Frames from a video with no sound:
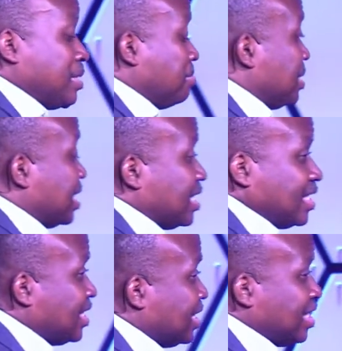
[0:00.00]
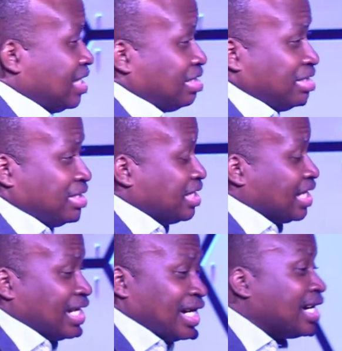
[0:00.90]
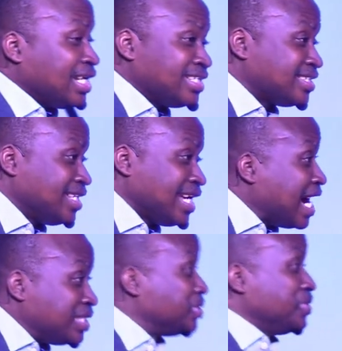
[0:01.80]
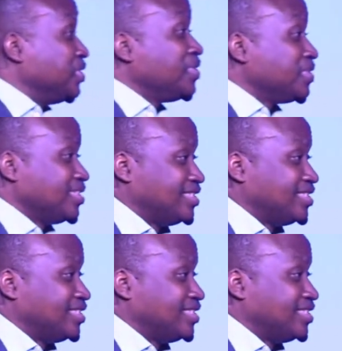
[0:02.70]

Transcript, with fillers: I'm like, honestly, I don't know.